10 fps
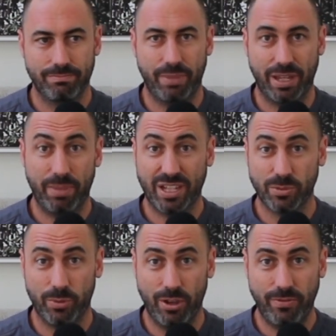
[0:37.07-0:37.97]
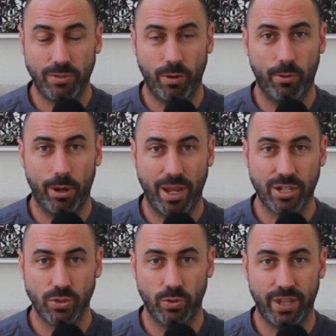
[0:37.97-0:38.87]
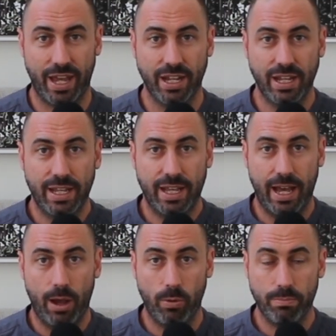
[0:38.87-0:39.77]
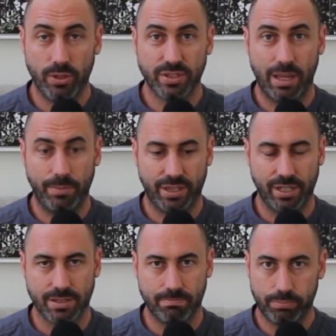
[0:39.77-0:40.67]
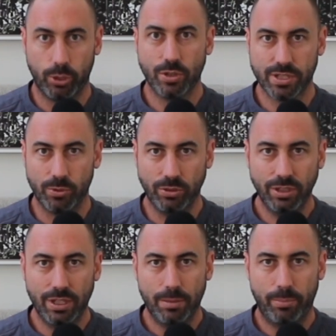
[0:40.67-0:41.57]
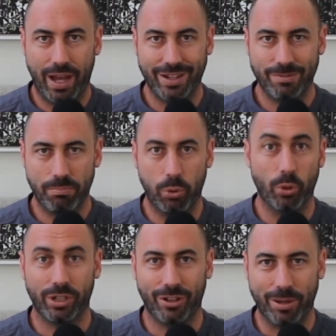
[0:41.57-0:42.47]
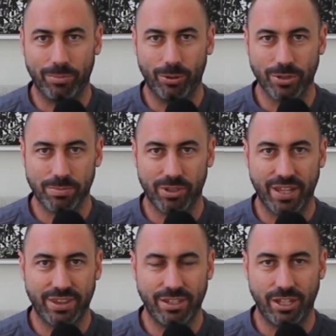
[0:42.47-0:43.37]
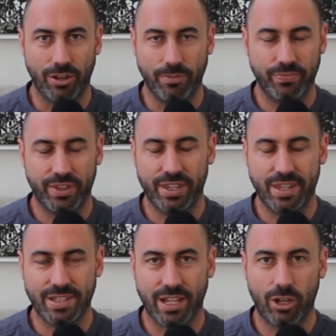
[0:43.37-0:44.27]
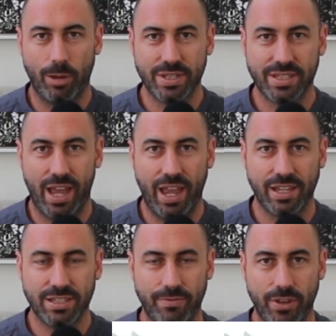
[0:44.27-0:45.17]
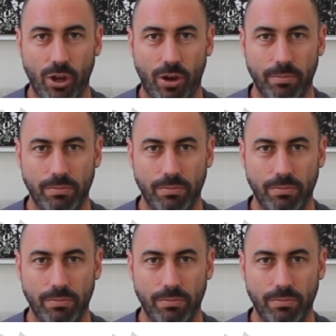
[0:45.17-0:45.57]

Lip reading: being pixel perfect. We want to make sure that we build something that's plausible, but borderline plausible. There's that common saying is if you're not